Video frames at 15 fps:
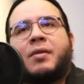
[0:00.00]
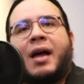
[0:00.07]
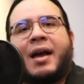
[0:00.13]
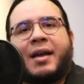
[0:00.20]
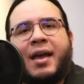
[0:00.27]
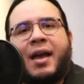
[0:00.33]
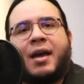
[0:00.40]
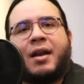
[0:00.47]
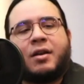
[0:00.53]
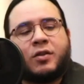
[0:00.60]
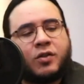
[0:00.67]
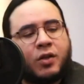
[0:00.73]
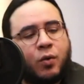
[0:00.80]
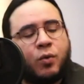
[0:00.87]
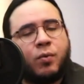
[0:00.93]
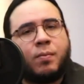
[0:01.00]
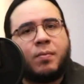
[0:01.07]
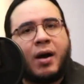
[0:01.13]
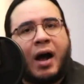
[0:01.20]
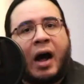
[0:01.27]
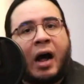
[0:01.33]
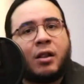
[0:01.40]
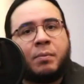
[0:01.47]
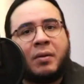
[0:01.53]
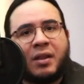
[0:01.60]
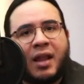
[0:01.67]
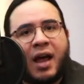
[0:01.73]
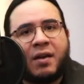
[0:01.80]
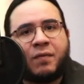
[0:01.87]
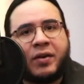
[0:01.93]
again, so I'll be
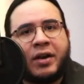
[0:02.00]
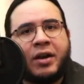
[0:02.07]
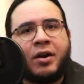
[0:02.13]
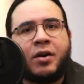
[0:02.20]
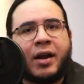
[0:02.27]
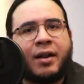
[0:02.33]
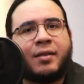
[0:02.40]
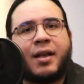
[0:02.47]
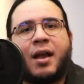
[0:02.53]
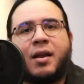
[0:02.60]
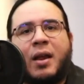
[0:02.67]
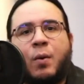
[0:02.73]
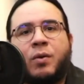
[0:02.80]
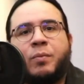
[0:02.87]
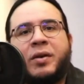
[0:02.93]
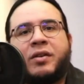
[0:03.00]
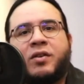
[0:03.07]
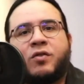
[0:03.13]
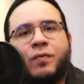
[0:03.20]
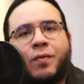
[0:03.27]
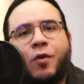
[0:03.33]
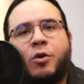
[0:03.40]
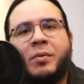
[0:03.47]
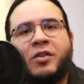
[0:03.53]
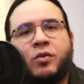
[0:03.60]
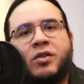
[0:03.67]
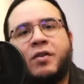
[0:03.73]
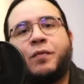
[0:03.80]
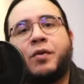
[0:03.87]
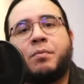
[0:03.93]
live here, and then it will be transformed into
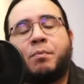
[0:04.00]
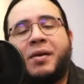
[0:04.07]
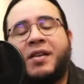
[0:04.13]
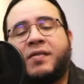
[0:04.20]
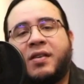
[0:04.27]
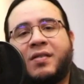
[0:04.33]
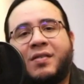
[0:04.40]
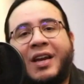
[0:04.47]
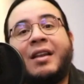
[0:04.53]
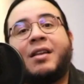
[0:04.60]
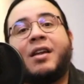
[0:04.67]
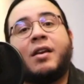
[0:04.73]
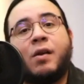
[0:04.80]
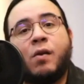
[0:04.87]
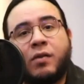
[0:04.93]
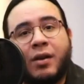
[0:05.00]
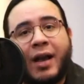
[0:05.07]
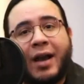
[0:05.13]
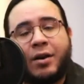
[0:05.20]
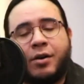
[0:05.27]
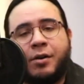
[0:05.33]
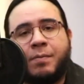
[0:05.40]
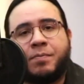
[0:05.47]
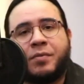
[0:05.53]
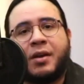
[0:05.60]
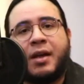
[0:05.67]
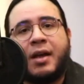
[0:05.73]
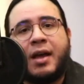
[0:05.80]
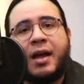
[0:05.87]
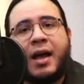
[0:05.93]
different pieces. In the newsletter,
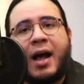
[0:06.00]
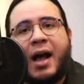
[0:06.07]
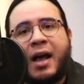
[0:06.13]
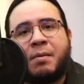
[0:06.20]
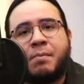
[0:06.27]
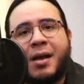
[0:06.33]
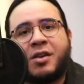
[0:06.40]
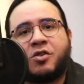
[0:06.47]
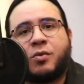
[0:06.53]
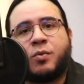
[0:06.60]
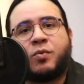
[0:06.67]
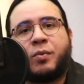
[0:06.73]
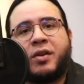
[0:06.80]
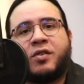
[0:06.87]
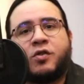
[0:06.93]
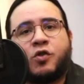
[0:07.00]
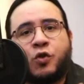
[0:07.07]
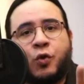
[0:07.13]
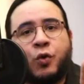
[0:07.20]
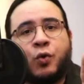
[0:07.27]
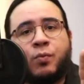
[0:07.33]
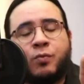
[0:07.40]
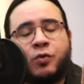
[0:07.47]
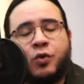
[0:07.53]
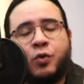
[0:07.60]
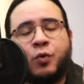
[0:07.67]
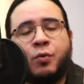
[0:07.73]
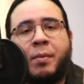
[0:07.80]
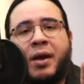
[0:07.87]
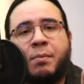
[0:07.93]
I mentioned it was
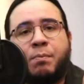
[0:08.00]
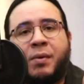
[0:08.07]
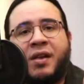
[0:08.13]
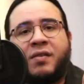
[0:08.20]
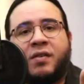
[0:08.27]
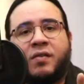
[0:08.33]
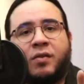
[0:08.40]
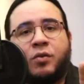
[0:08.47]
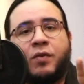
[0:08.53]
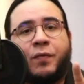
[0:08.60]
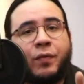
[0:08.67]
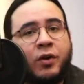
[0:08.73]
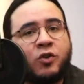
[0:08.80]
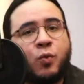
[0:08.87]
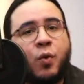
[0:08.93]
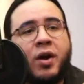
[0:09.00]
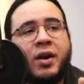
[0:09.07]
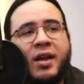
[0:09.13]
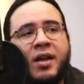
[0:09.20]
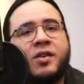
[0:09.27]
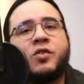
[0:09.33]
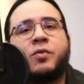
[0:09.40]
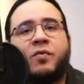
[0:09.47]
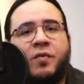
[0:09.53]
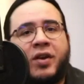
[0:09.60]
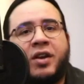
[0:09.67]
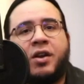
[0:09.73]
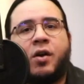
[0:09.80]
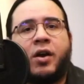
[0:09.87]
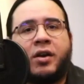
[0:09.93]
two main pieces. So the first one is
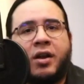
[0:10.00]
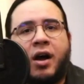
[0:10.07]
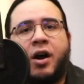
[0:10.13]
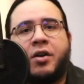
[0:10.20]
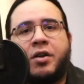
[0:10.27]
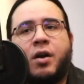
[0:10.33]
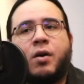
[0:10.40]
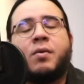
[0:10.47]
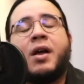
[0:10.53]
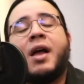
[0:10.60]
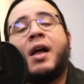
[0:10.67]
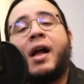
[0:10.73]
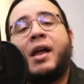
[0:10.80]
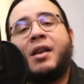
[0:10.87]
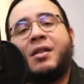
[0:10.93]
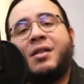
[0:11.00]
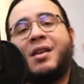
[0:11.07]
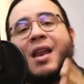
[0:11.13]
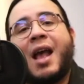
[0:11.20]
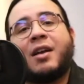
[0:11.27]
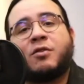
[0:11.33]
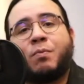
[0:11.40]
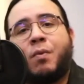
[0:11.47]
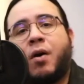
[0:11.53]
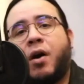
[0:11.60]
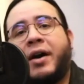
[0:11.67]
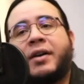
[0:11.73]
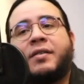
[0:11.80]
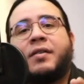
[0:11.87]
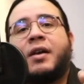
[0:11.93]
video and the audio. And in the next
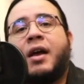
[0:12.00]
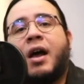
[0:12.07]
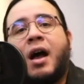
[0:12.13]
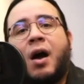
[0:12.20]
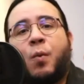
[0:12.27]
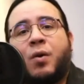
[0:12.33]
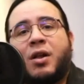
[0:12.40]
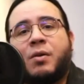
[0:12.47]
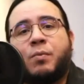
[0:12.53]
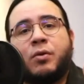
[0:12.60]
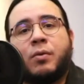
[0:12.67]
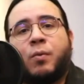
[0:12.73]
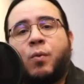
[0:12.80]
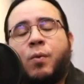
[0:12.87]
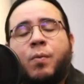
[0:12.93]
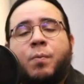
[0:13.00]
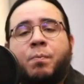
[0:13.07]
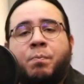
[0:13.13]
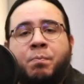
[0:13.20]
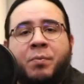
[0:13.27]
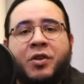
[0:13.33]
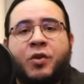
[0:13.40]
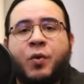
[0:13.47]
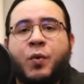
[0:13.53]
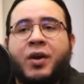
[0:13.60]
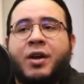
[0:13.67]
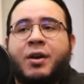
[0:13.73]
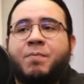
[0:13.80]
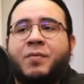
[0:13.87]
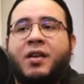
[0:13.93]
part, what I will be
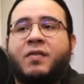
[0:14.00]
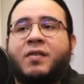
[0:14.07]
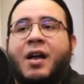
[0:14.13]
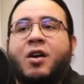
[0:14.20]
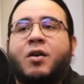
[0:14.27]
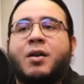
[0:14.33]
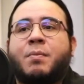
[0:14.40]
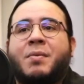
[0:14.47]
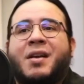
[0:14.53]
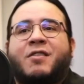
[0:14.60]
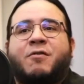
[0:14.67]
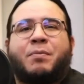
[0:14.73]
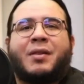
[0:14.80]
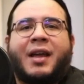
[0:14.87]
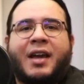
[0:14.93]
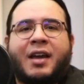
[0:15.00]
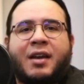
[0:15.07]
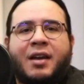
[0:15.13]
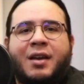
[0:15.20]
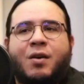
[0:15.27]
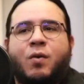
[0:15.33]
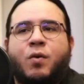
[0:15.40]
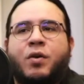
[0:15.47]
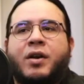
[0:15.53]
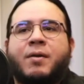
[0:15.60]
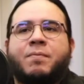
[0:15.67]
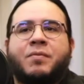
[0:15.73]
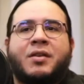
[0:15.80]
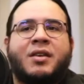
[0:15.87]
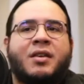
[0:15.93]
doing is I'm going to be explaining or
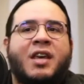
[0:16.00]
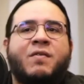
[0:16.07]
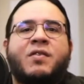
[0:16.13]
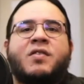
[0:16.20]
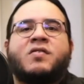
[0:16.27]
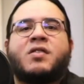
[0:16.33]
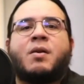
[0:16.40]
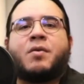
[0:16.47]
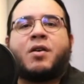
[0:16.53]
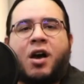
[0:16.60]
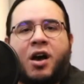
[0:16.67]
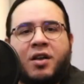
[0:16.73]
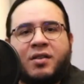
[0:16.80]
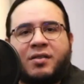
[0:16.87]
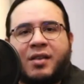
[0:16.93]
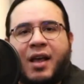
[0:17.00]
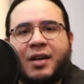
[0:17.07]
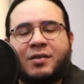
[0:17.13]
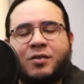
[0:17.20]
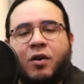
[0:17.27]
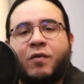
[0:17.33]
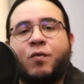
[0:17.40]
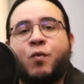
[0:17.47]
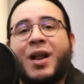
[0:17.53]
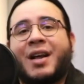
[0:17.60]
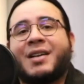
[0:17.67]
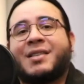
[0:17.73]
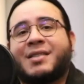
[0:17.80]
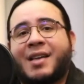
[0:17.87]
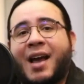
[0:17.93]
giving some context of what
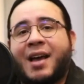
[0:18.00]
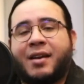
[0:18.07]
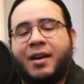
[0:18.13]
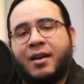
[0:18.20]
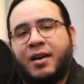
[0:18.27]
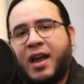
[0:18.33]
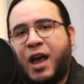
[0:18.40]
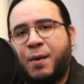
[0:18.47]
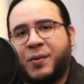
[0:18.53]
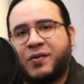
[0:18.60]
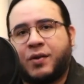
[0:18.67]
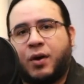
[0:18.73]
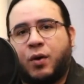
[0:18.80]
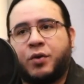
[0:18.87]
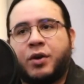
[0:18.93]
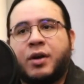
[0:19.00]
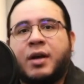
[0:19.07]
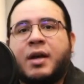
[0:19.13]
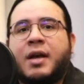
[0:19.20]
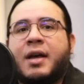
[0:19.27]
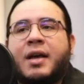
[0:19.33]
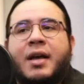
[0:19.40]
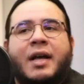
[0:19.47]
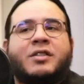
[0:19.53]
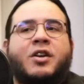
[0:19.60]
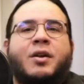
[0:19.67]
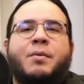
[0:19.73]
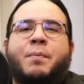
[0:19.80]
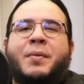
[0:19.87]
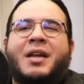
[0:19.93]
I said in the episode. It's
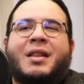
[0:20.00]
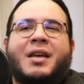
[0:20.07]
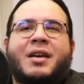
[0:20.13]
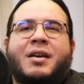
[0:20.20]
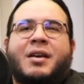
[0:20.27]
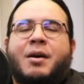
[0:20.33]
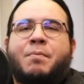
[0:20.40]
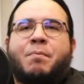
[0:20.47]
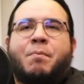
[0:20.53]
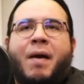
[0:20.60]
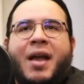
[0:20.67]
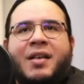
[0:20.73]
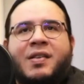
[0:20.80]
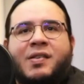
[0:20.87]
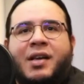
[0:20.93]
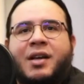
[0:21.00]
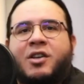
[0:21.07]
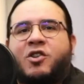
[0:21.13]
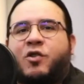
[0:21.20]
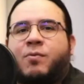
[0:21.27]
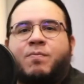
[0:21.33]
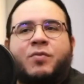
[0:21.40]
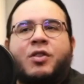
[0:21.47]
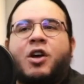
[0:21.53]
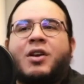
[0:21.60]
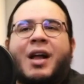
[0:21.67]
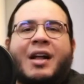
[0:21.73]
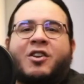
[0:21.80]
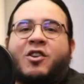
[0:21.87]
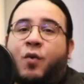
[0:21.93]
going to be like a basic
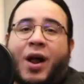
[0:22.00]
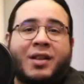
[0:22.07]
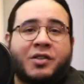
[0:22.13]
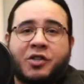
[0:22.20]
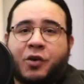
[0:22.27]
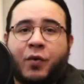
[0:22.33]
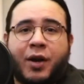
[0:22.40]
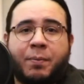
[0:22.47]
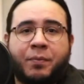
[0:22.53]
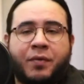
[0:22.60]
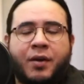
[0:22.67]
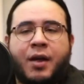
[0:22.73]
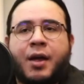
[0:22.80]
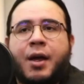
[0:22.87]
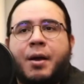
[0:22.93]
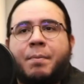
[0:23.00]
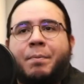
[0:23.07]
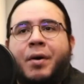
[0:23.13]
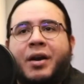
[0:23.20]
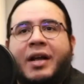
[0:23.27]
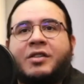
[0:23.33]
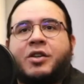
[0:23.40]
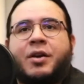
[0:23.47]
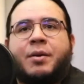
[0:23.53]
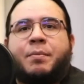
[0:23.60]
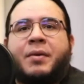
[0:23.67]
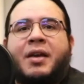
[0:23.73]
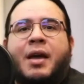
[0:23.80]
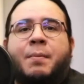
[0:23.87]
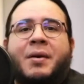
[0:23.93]
not a transcript, but it's going to
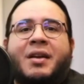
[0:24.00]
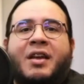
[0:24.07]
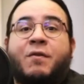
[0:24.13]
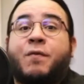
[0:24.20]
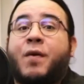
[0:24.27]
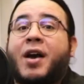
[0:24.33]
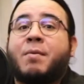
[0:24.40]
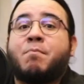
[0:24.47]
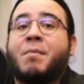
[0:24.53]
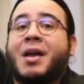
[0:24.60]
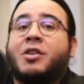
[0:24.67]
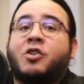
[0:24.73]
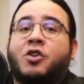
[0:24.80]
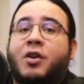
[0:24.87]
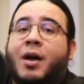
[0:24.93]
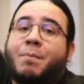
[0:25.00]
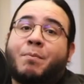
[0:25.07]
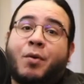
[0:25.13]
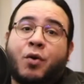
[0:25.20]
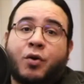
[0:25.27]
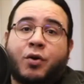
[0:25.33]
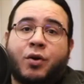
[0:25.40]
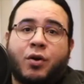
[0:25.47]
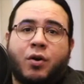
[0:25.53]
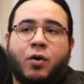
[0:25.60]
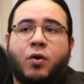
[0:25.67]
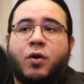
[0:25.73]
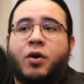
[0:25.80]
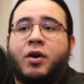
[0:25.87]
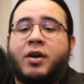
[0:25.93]
be, if I mention a book
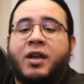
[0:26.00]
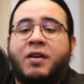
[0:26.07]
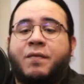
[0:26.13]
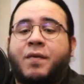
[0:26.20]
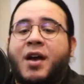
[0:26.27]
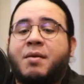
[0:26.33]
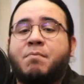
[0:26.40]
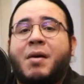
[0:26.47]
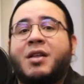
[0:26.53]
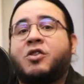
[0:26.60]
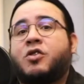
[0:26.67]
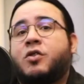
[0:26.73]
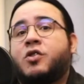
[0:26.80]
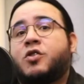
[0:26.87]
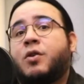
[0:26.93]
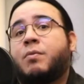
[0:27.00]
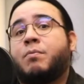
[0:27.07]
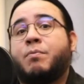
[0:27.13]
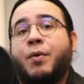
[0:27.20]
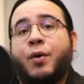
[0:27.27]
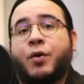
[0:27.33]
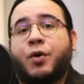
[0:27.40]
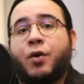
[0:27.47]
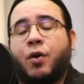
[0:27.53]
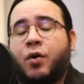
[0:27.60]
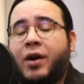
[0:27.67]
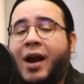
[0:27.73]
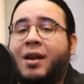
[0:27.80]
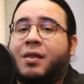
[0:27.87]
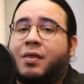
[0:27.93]
or if I mention some book
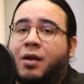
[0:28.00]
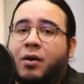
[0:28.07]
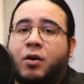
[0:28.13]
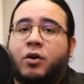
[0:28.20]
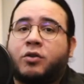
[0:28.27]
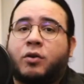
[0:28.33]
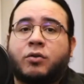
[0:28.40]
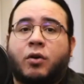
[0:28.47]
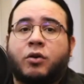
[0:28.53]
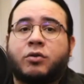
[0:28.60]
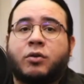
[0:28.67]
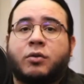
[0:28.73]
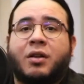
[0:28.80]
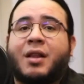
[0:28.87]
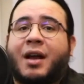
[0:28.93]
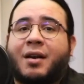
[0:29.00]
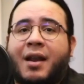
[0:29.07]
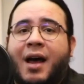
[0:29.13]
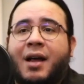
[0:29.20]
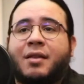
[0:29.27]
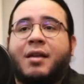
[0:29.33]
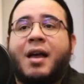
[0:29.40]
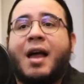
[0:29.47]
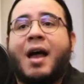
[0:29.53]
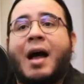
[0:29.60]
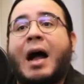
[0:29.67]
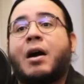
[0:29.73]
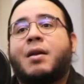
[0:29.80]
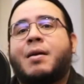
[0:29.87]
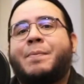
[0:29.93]
or anything or something like that,
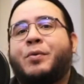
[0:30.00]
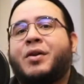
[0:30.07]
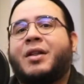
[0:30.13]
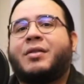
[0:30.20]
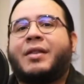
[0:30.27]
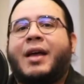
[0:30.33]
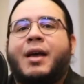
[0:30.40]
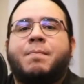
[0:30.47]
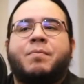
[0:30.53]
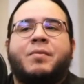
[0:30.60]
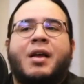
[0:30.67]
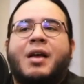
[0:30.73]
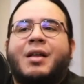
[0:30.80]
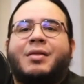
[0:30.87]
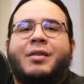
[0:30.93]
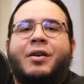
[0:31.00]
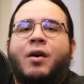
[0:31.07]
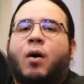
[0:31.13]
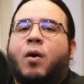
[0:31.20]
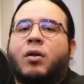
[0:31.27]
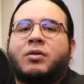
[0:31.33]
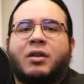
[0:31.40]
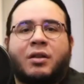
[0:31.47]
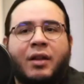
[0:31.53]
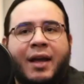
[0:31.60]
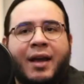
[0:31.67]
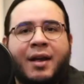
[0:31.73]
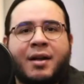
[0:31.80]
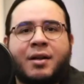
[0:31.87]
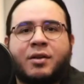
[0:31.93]
I'm going to put in them there all the
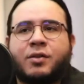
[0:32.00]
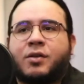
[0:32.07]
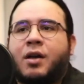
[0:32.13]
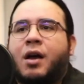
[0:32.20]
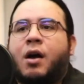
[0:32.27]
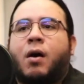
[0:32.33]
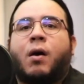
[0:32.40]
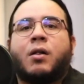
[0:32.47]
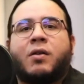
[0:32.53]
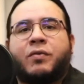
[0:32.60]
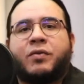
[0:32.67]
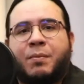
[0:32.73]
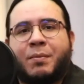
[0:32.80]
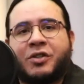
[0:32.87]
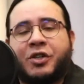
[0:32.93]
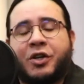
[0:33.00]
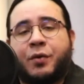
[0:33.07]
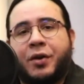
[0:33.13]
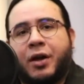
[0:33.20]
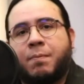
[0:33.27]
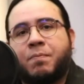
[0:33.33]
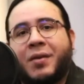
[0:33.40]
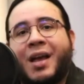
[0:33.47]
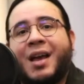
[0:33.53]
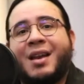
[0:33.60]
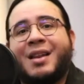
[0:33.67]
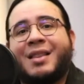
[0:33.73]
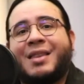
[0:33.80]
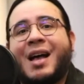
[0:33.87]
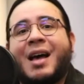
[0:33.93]
links, all of the material.
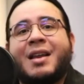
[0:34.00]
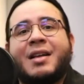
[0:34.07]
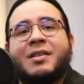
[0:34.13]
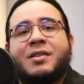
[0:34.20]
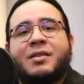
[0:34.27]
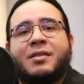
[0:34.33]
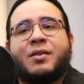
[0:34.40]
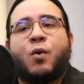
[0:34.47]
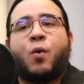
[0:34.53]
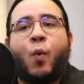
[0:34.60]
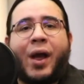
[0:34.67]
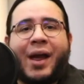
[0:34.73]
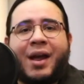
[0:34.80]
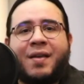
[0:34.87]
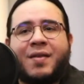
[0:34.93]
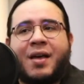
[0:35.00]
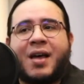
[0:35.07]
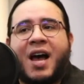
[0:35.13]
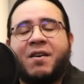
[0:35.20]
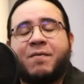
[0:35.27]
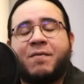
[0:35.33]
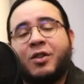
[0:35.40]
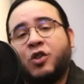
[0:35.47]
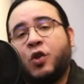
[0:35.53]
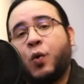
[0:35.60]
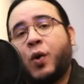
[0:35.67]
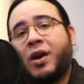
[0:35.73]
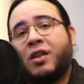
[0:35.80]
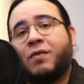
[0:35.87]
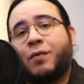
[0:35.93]
And that is the way that I've been
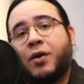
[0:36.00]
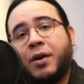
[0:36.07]
doing it for